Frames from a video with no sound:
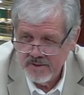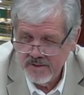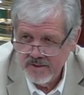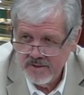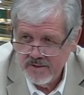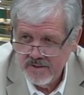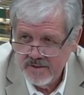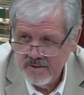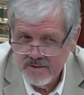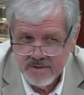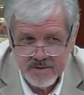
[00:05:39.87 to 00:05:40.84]

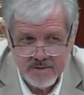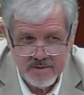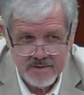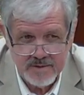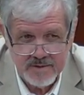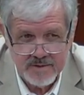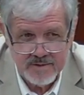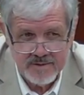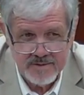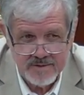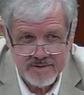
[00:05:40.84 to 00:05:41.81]

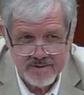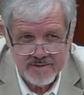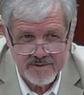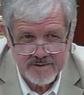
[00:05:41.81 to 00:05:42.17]
No one is speaking in this clip.